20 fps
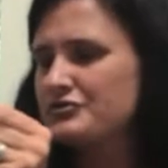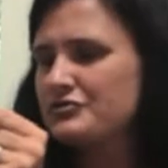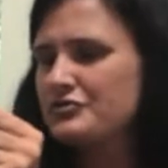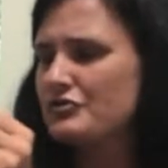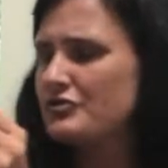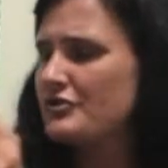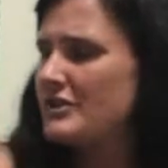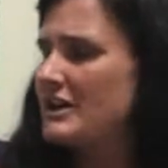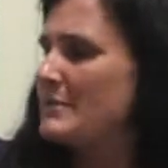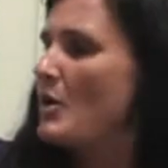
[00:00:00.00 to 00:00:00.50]

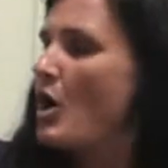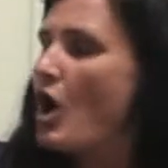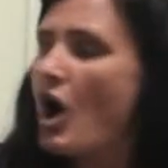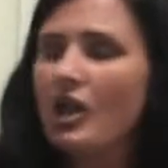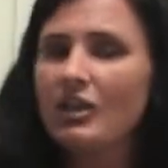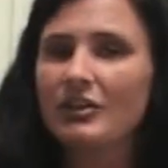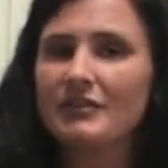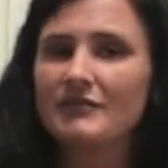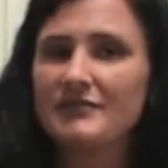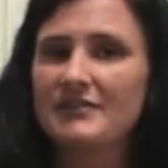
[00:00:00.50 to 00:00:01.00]
cram
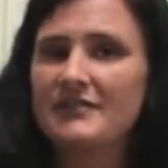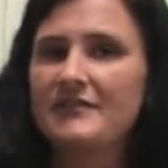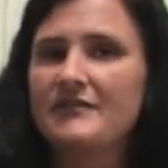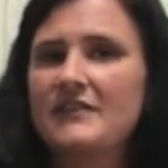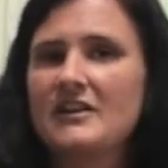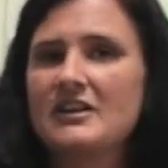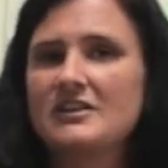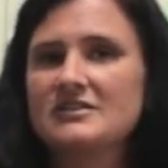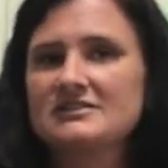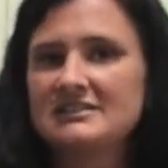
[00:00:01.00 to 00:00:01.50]
all of their
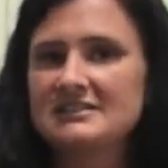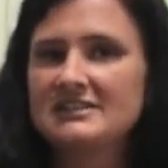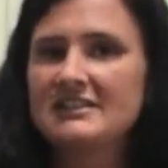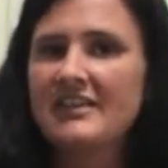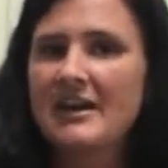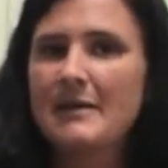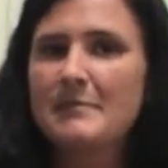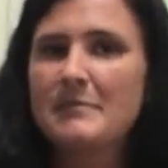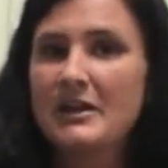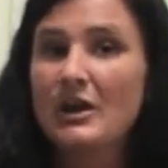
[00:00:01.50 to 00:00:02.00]
fingers into
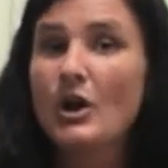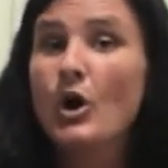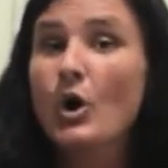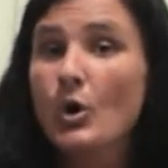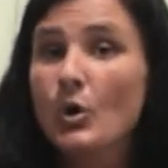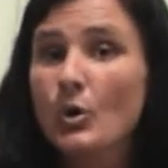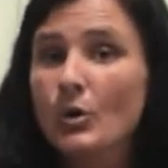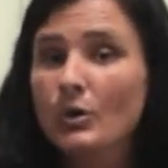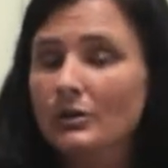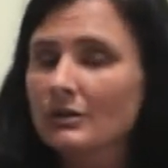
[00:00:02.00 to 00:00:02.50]
that big
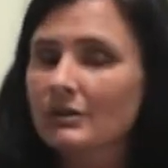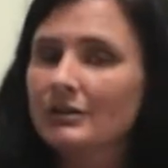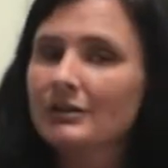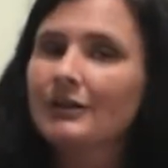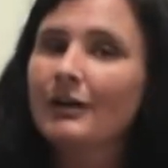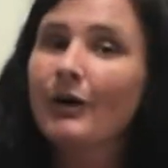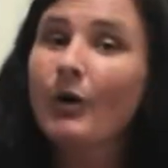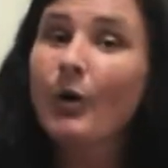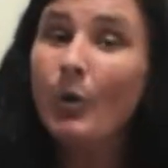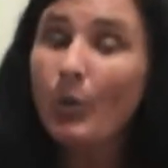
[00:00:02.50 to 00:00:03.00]
hole,
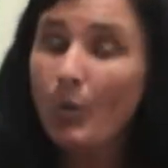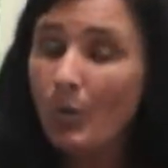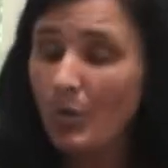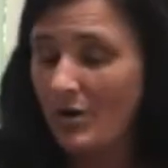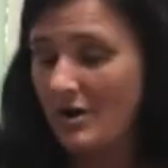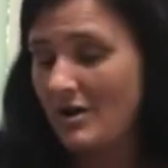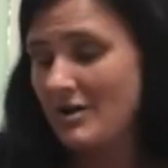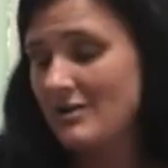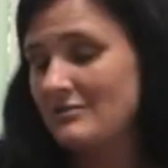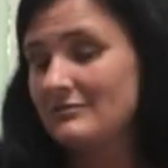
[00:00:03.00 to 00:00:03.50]

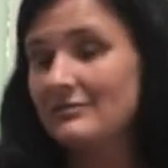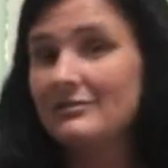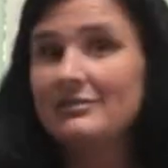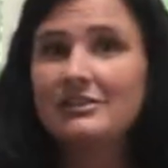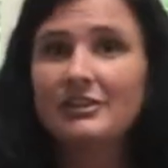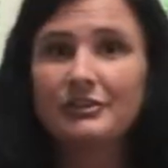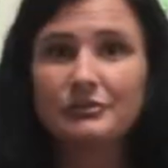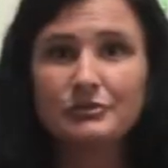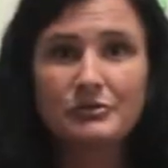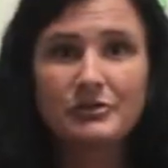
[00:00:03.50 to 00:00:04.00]
or
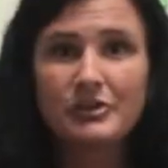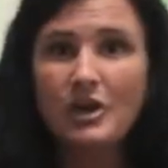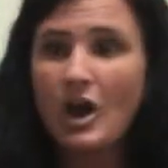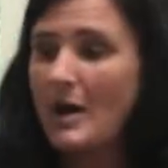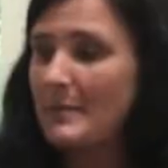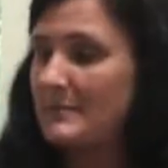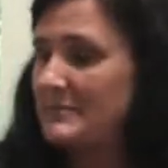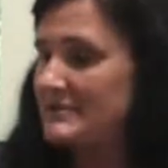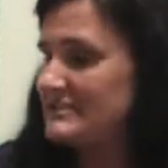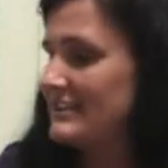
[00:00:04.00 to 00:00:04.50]
they'll do the
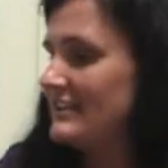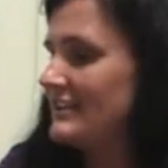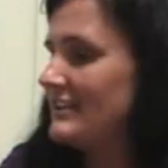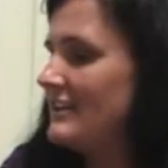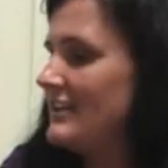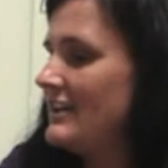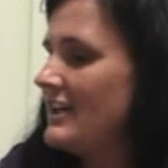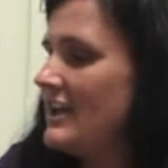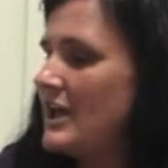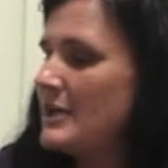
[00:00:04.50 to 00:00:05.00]
opposite
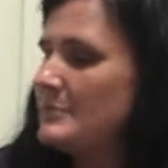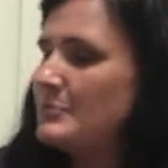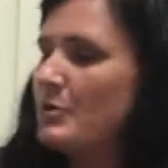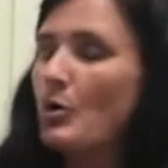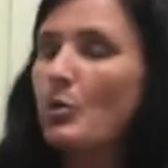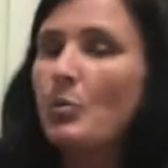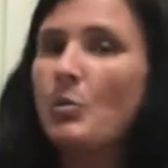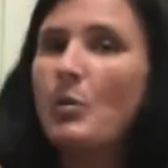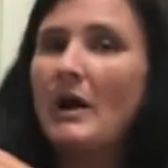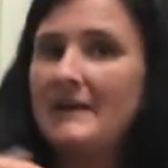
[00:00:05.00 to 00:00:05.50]
and
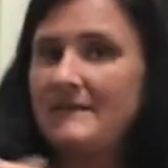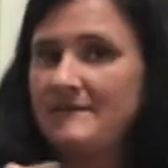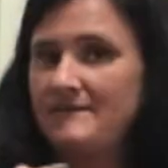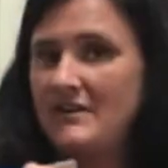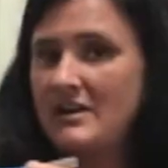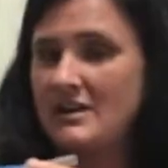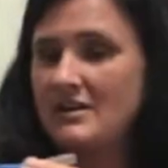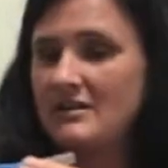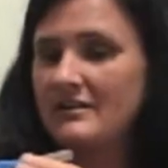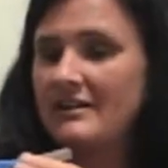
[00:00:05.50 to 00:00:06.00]
put one
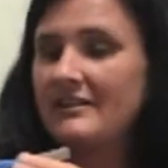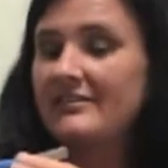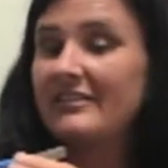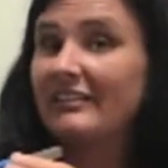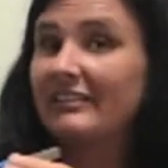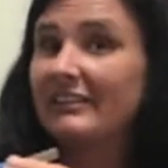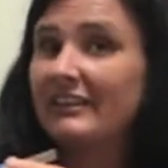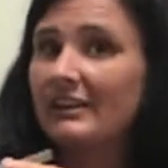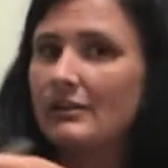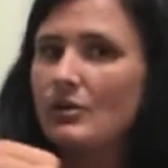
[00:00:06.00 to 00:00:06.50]
finger in the
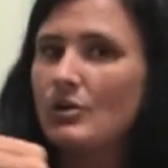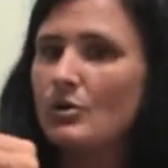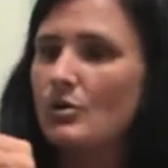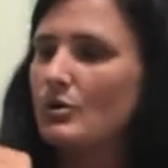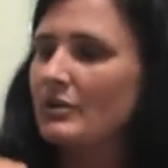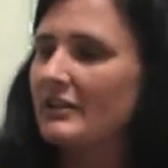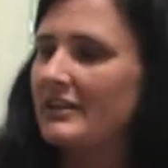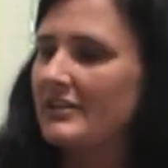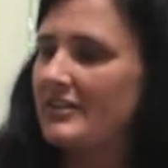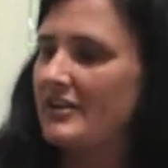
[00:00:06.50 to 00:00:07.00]
little
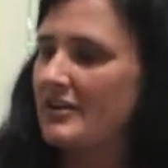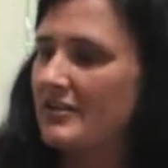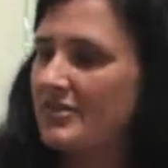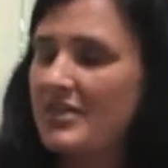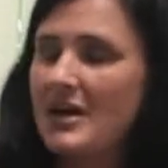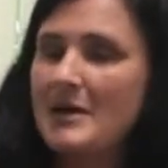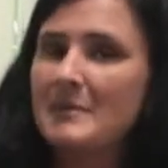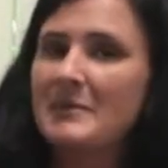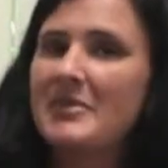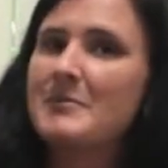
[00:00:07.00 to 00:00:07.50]
hole and their
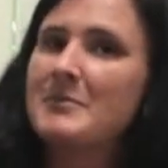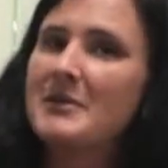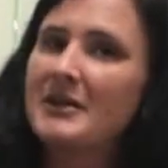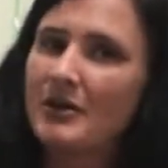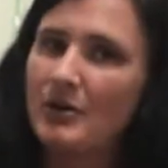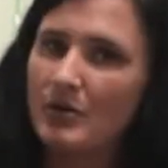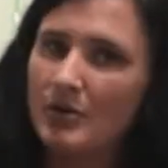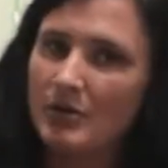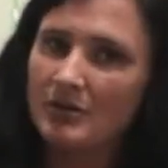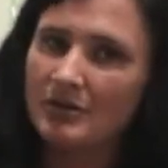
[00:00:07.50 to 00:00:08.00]
thumb in the big
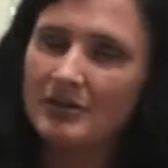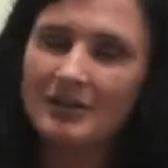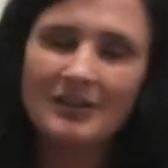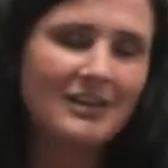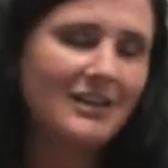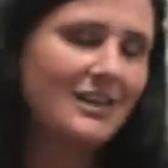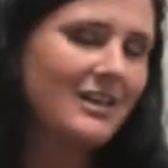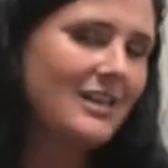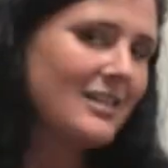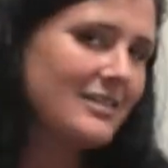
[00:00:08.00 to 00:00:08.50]
hole.
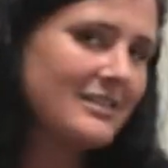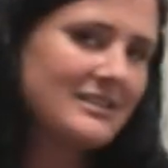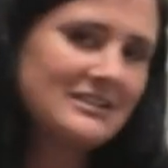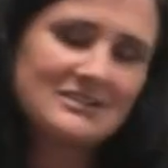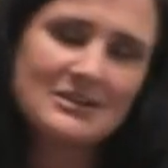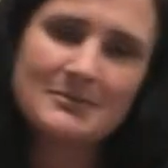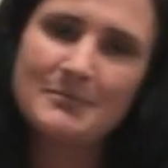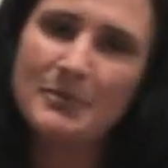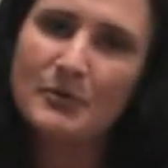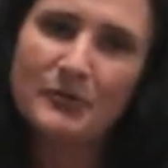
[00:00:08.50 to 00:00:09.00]
These
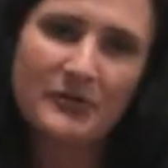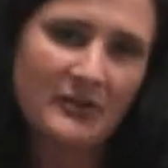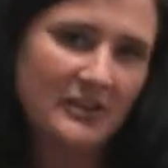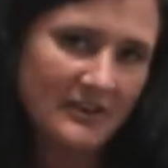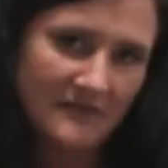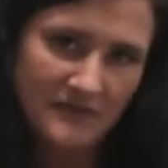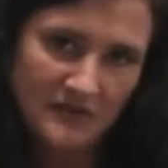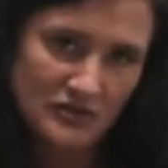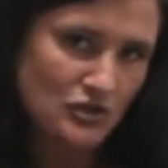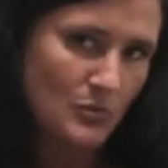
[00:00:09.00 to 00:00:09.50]
are both
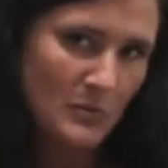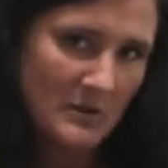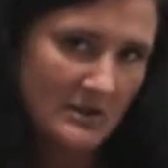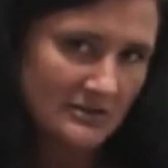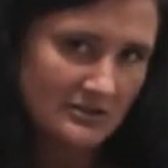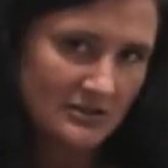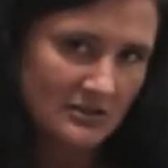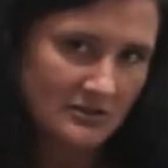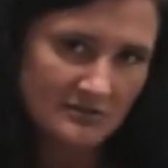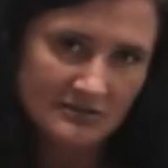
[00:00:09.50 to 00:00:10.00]
inefficient
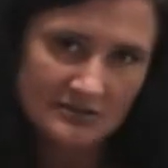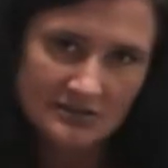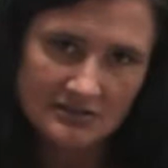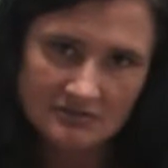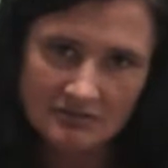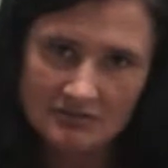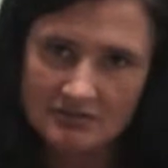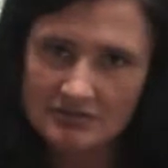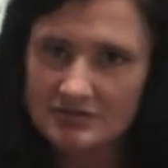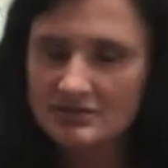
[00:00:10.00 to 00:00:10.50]
ways to use
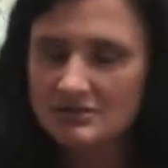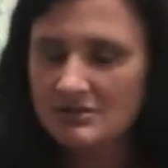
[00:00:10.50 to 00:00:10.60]
scissors.